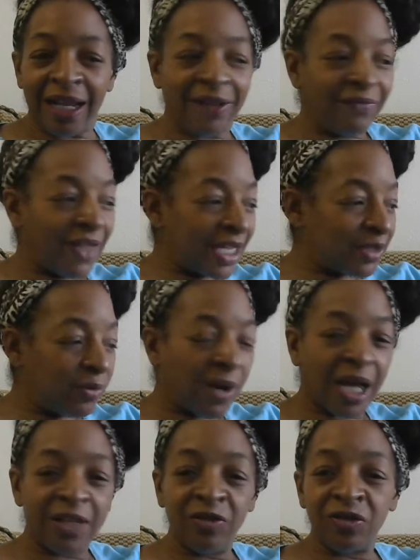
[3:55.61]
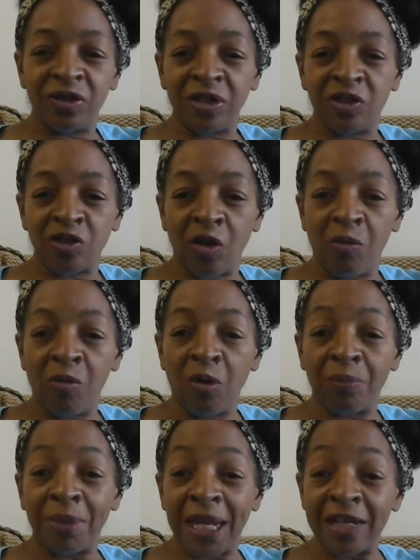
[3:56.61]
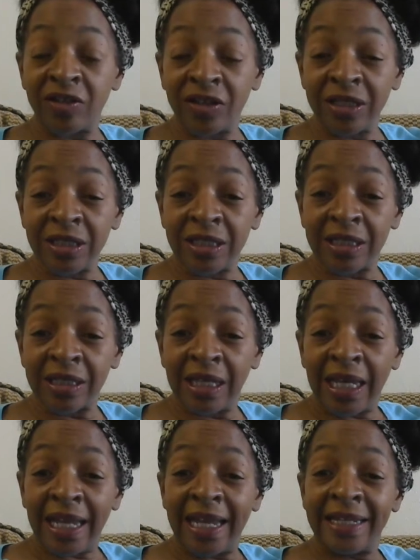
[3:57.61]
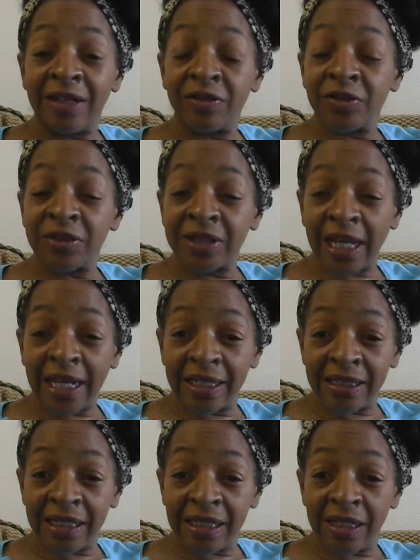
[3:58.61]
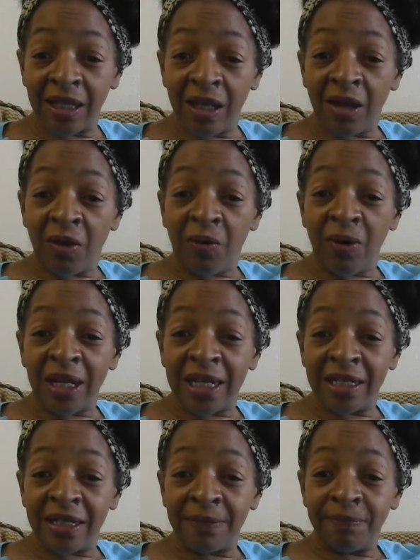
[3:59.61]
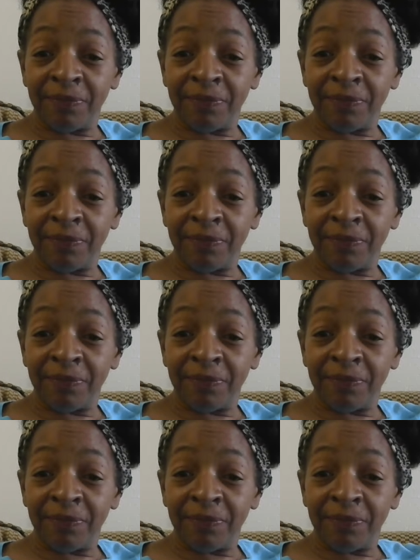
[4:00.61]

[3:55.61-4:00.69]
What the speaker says: And that's why you should show more patience and understanding when